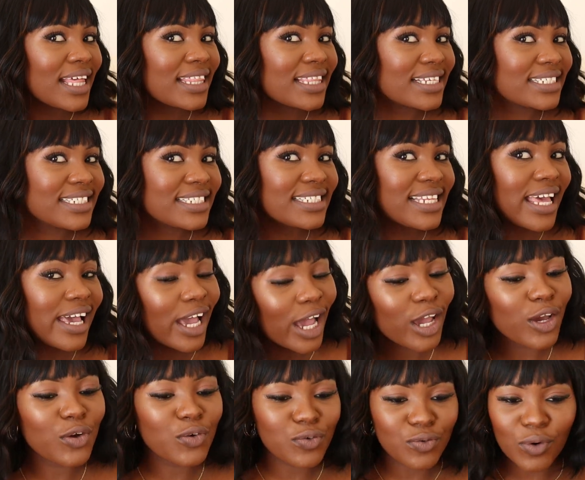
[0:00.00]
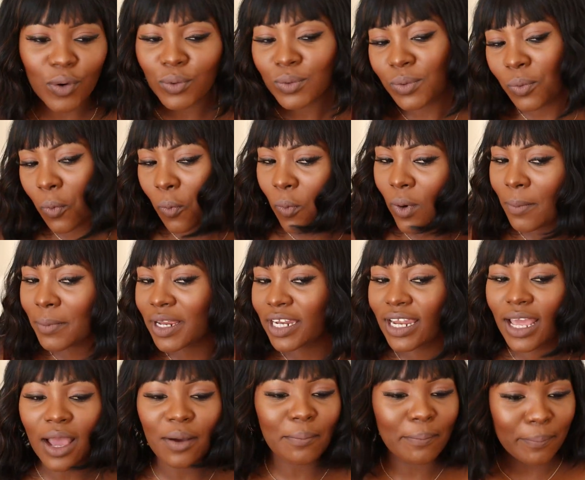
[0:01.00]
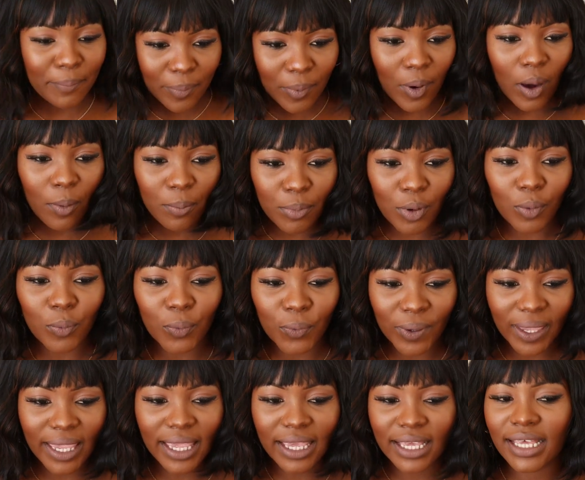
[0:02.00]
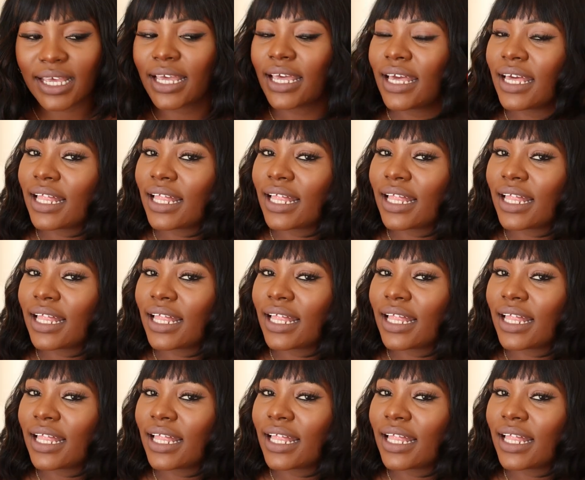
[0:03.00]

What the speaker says: This is like a grown woman bob wig.